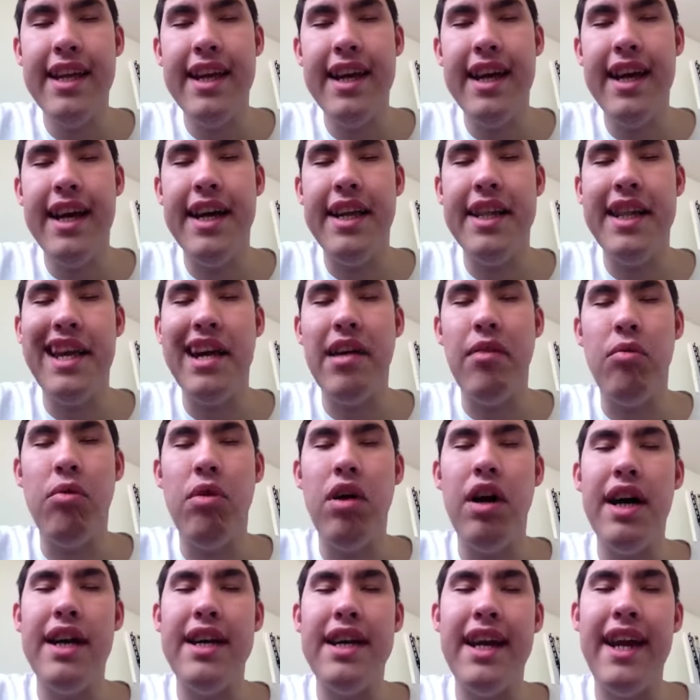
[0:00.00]
uh, that
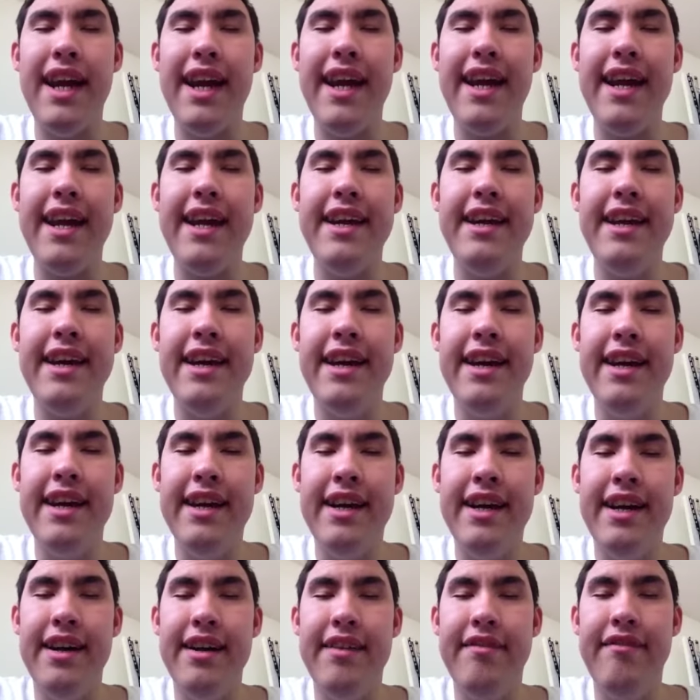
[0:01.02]
want a
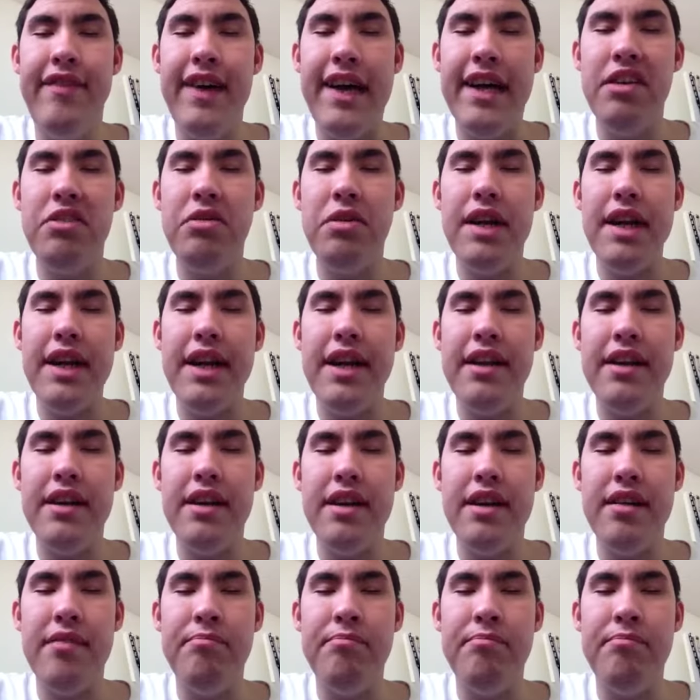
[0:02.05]
very